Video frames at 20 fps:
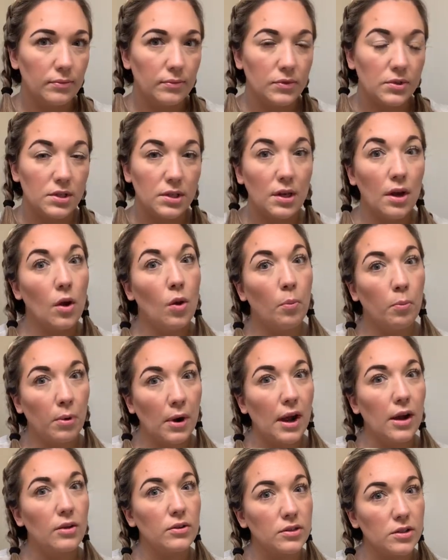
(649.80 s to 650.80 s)
So
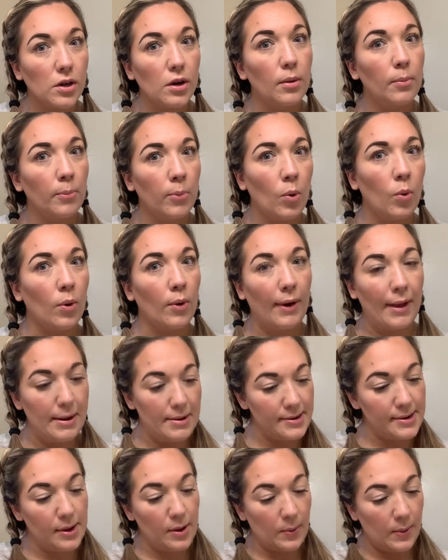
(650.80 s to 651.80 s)
brows are
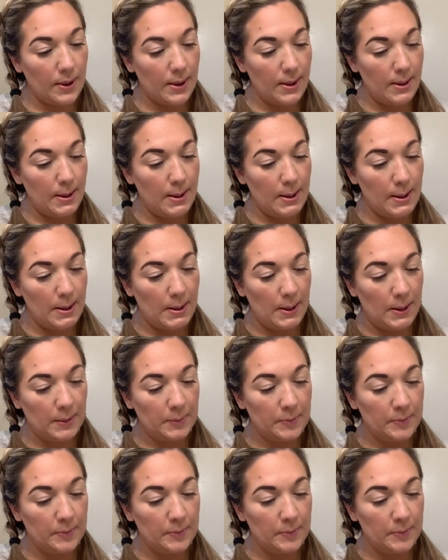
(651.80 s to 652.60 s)
important, okay?